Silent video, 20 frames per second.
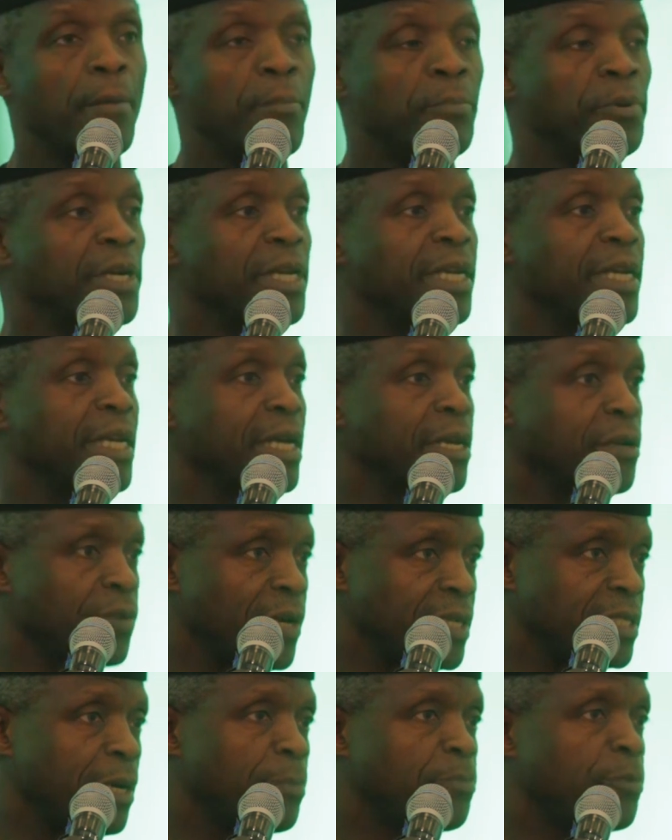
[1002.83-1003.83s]
bringing
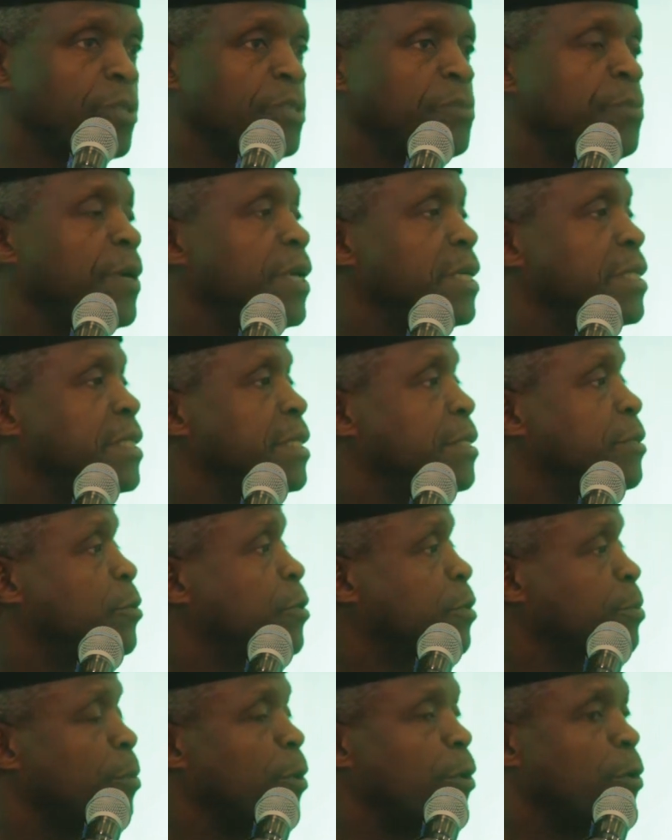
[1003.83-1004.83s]
greater prosperity to
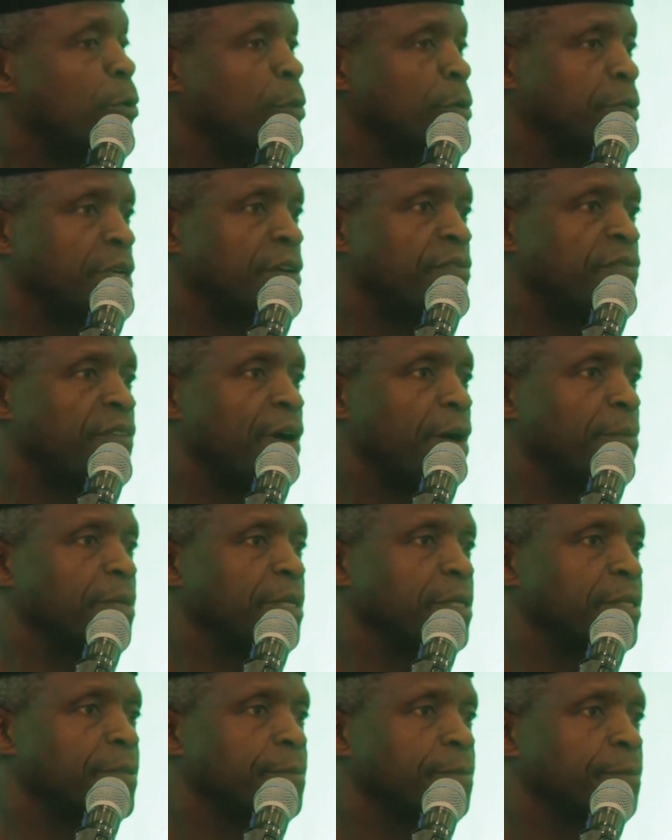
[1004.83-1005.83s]
smallholder
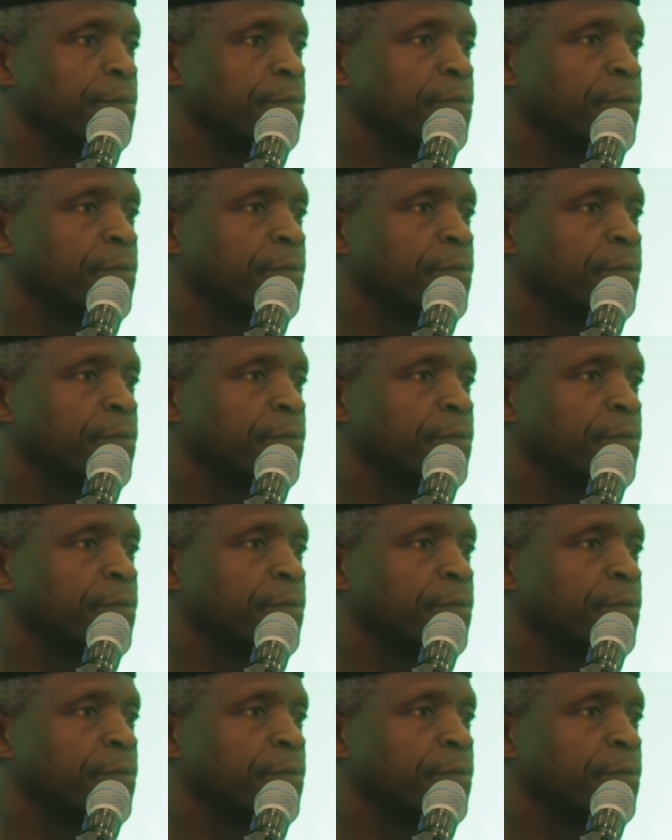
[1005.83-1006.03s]
farmers.